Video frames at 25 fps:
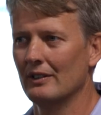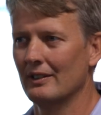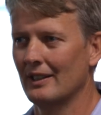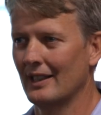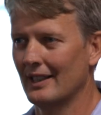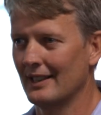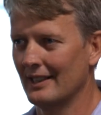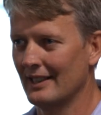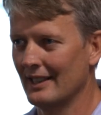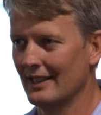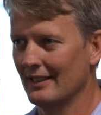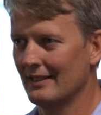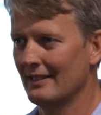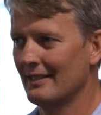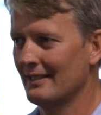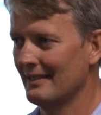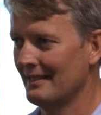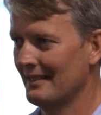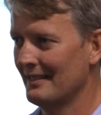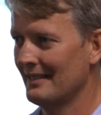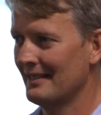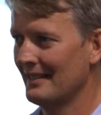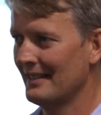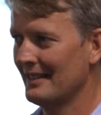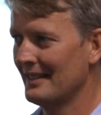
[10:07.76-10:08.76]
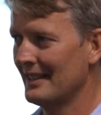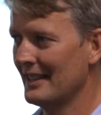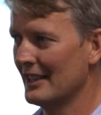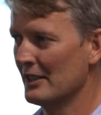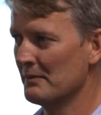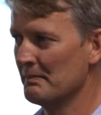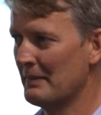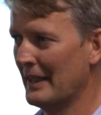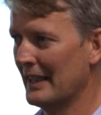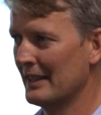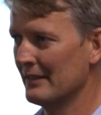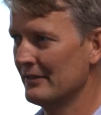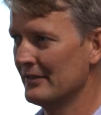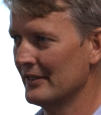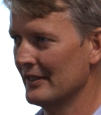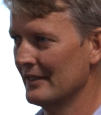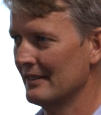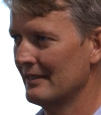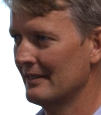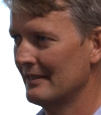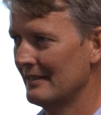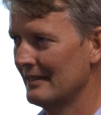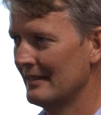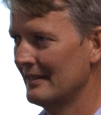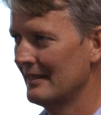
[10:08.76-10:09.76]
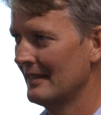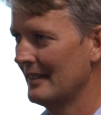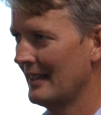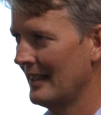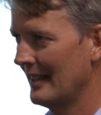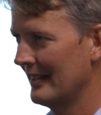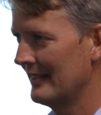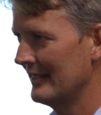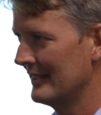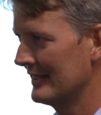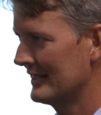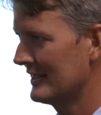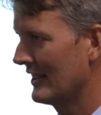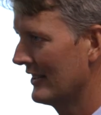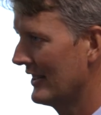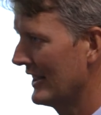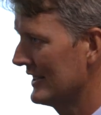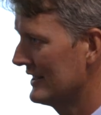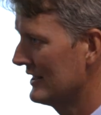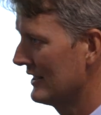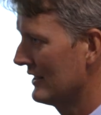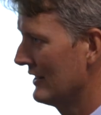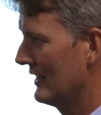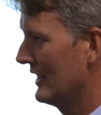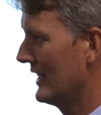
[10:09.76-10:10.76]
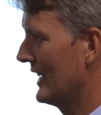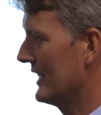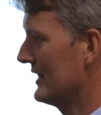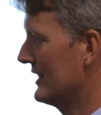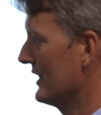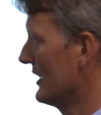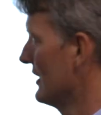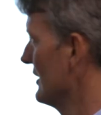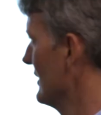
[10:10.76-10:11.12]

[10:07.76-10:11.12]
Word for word: it and get, get a benefit. And so that's a, that's a